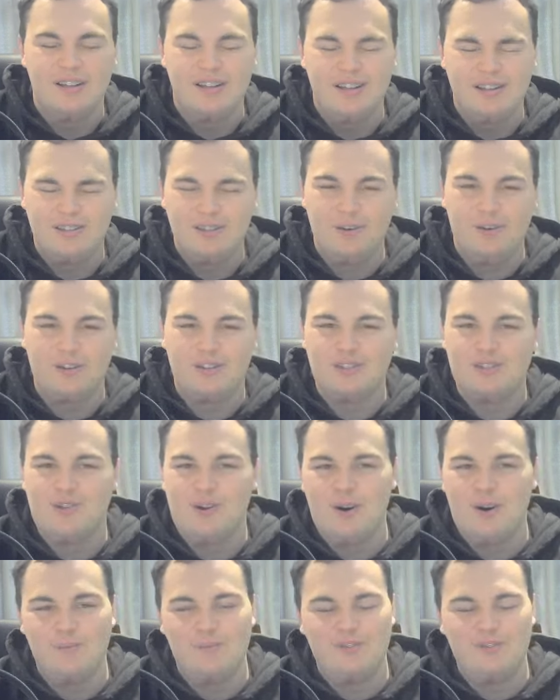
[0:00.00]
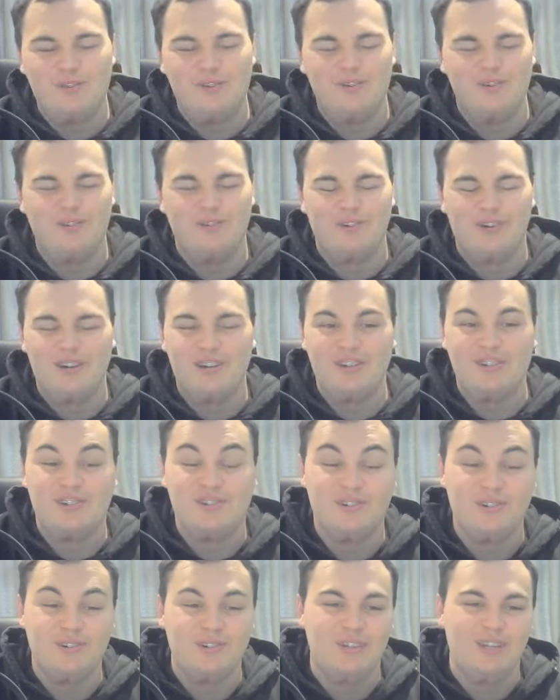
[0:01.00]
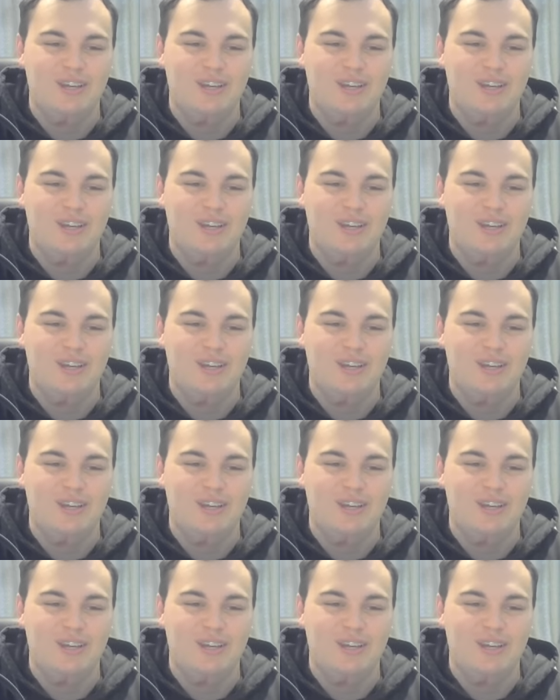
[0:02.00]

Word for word: it's gotta stop soon, right? Surely.